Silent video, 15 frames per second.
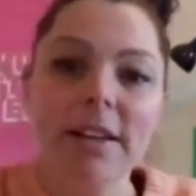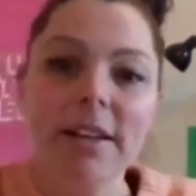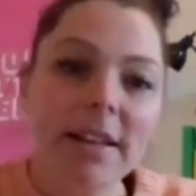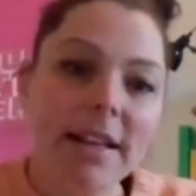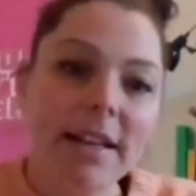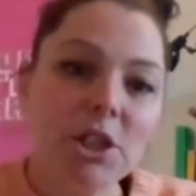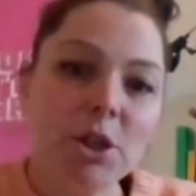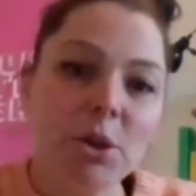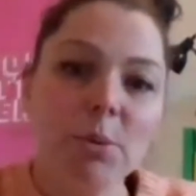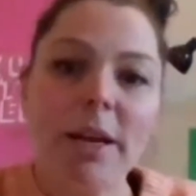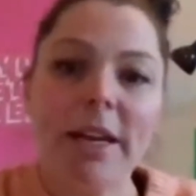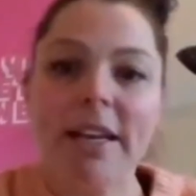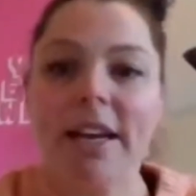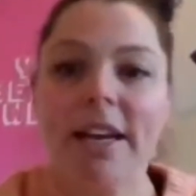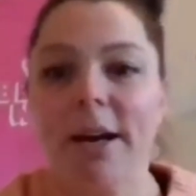Then she'll
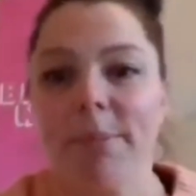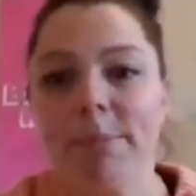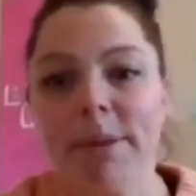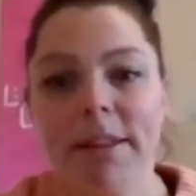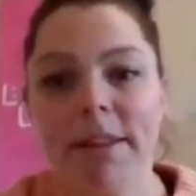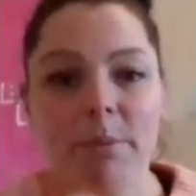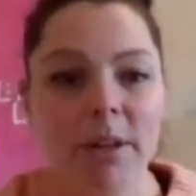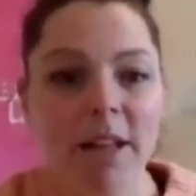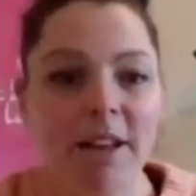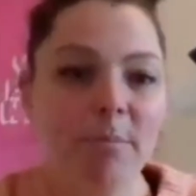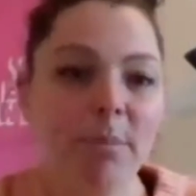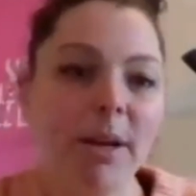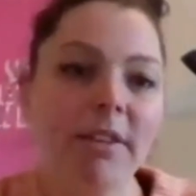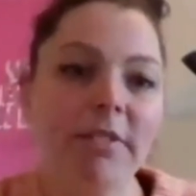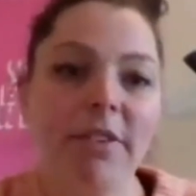wake up and then we'll have
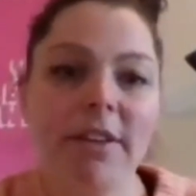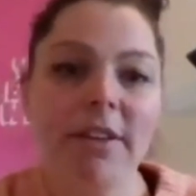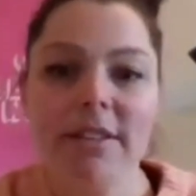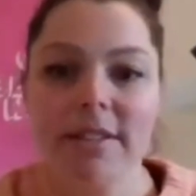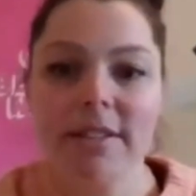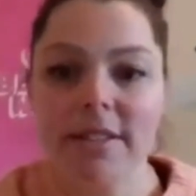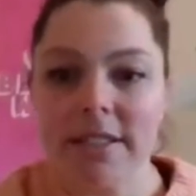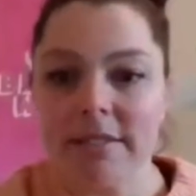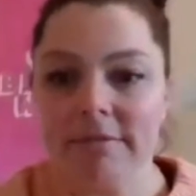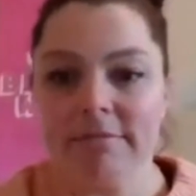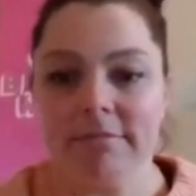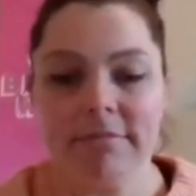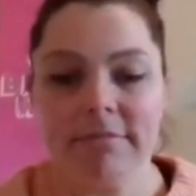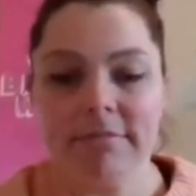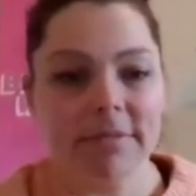breakfast
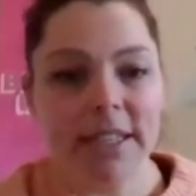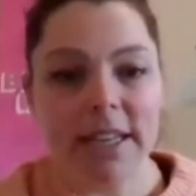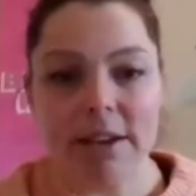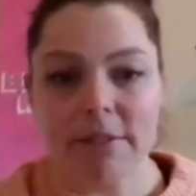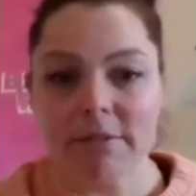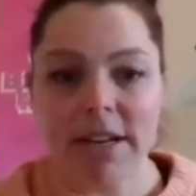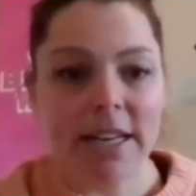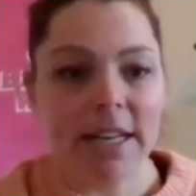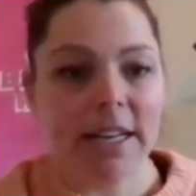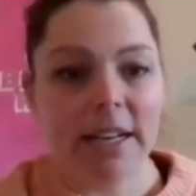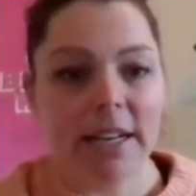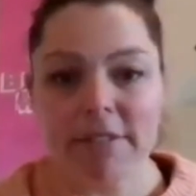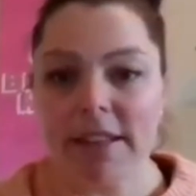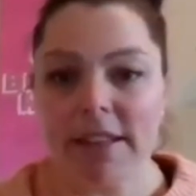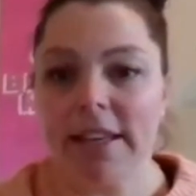and get ready and
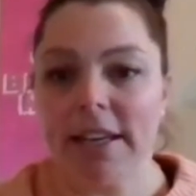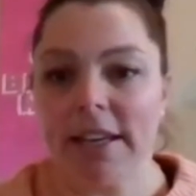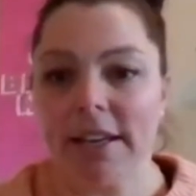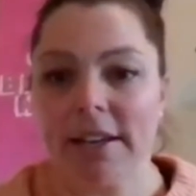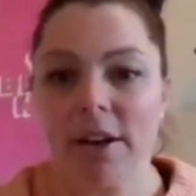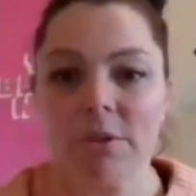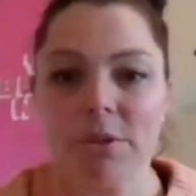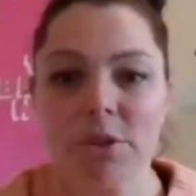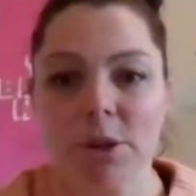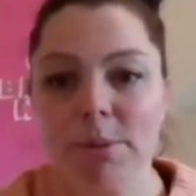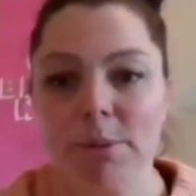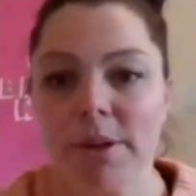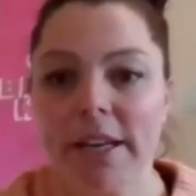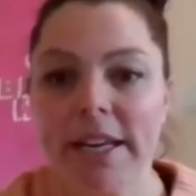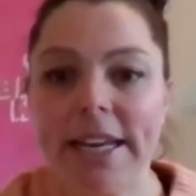everything. I'll drop
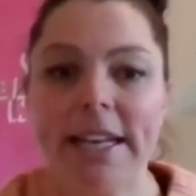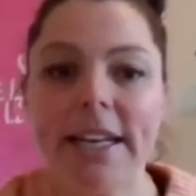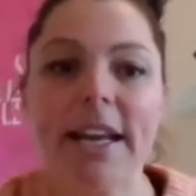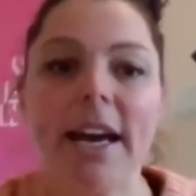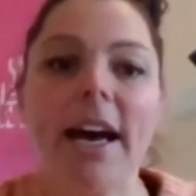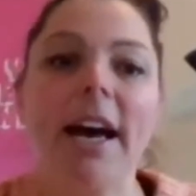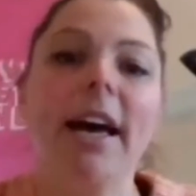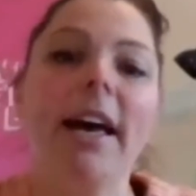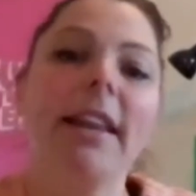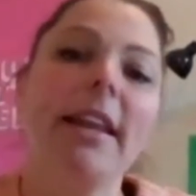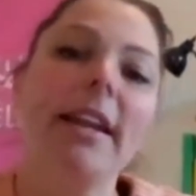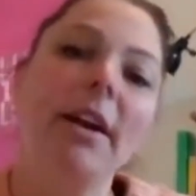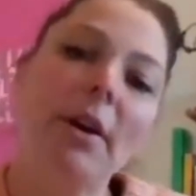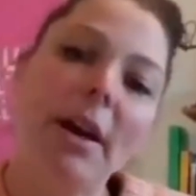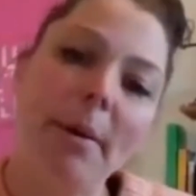her to kinder and then
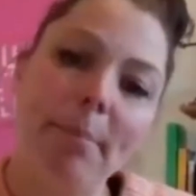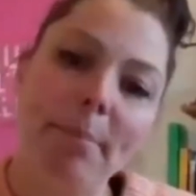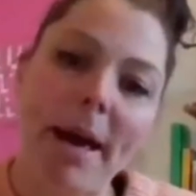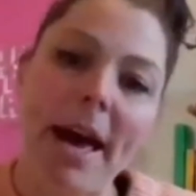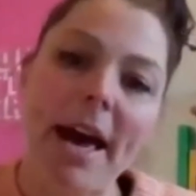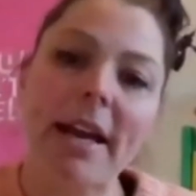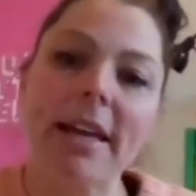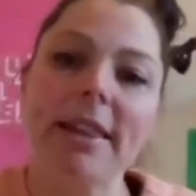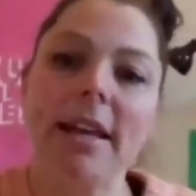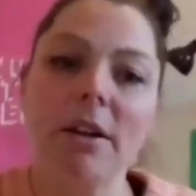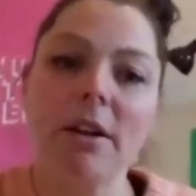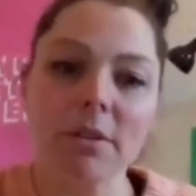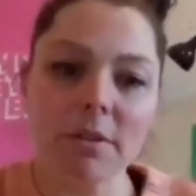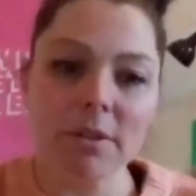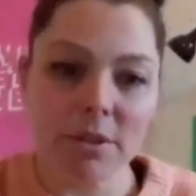I'll come back and then
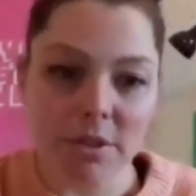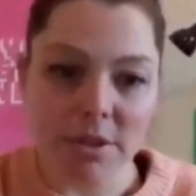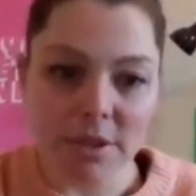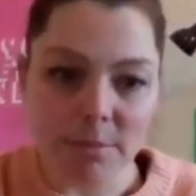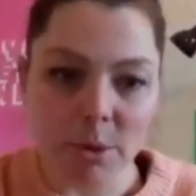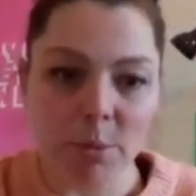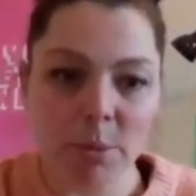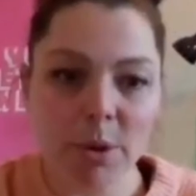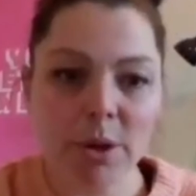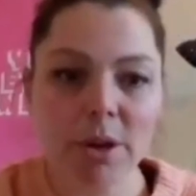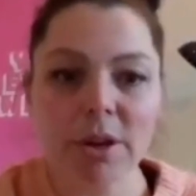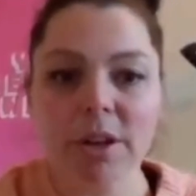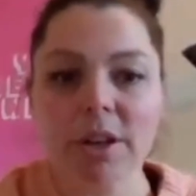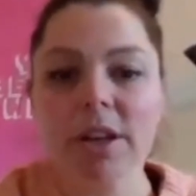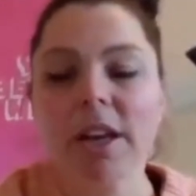I'll do some more
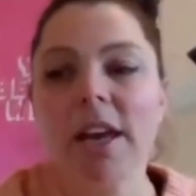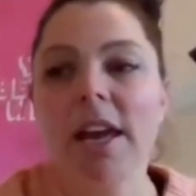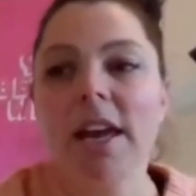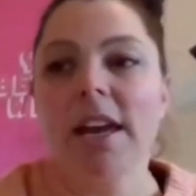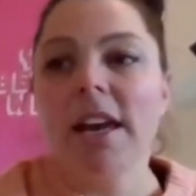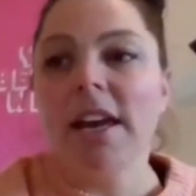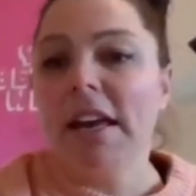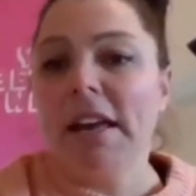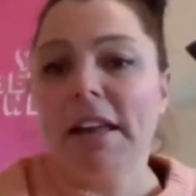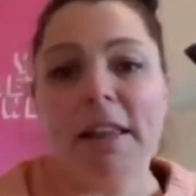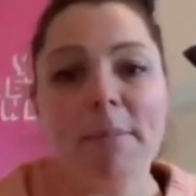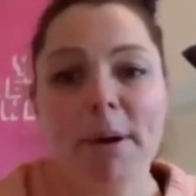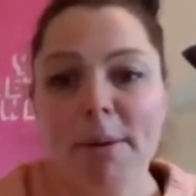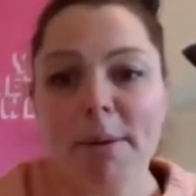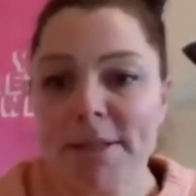work. There
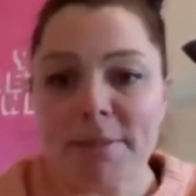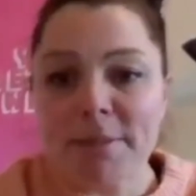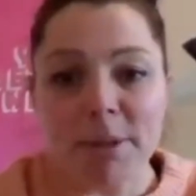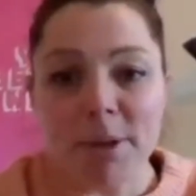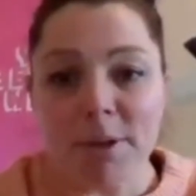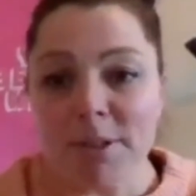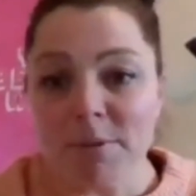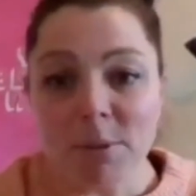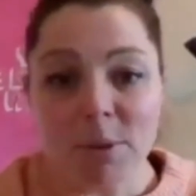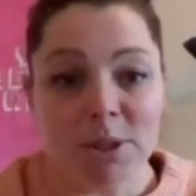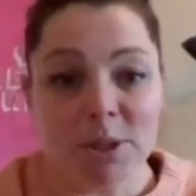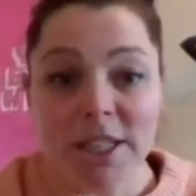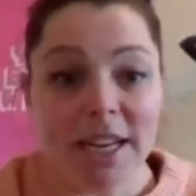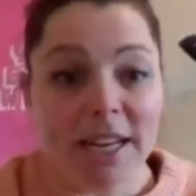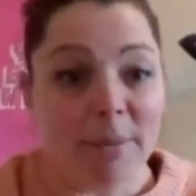might be some loads of
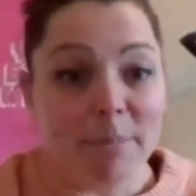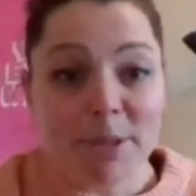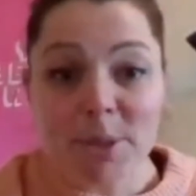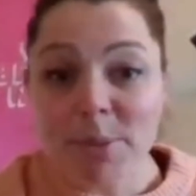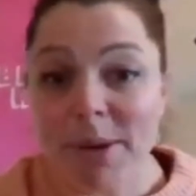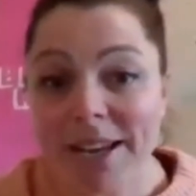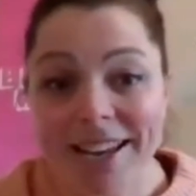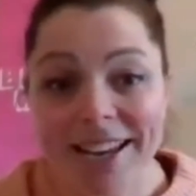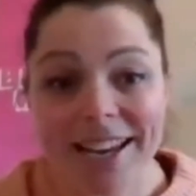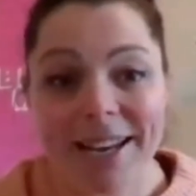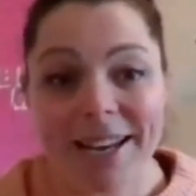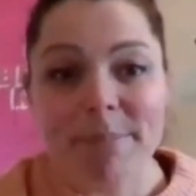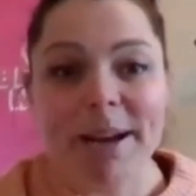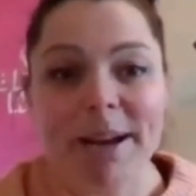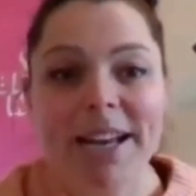washing in
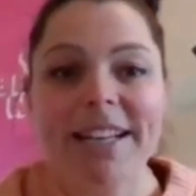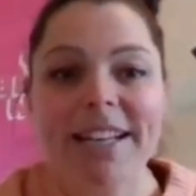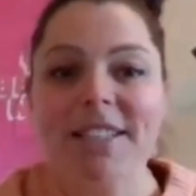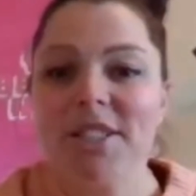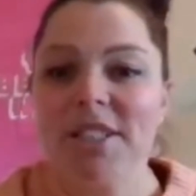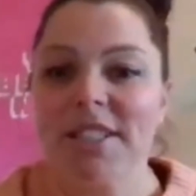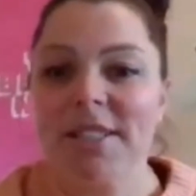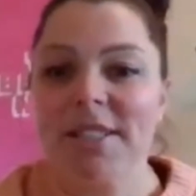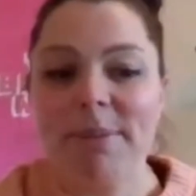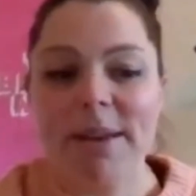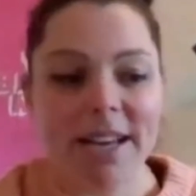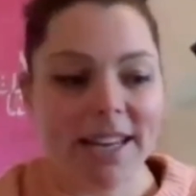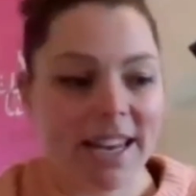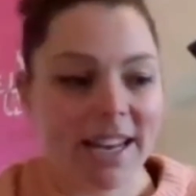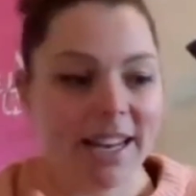between, but it's just
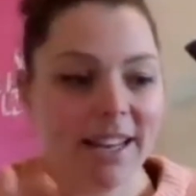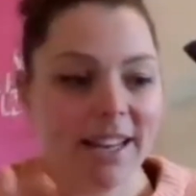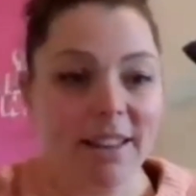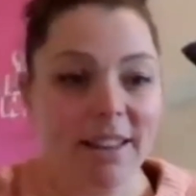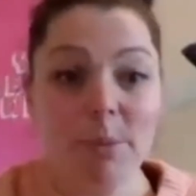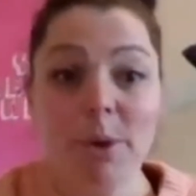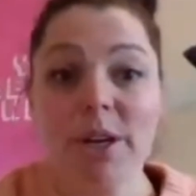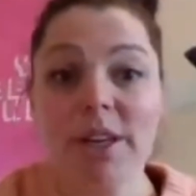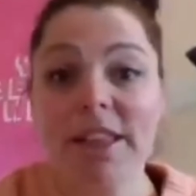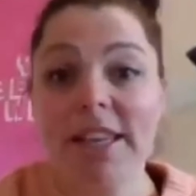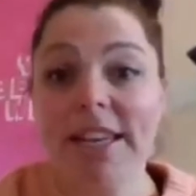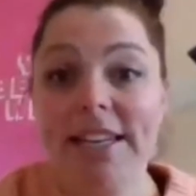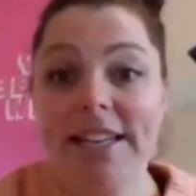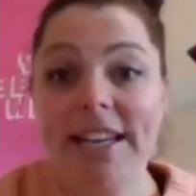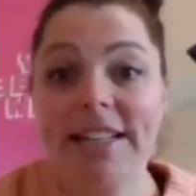about getting the work that
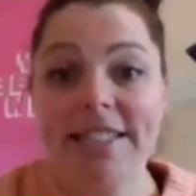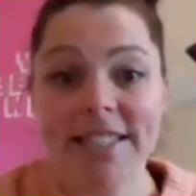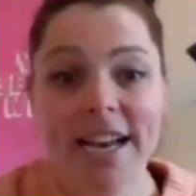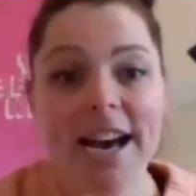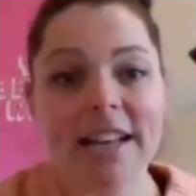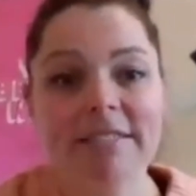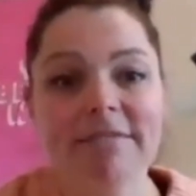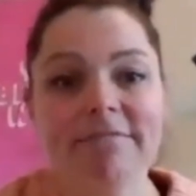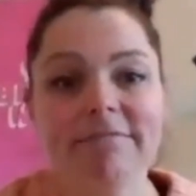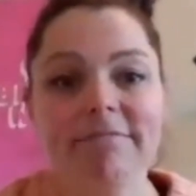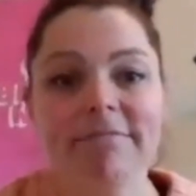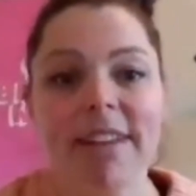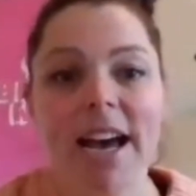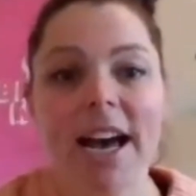you need done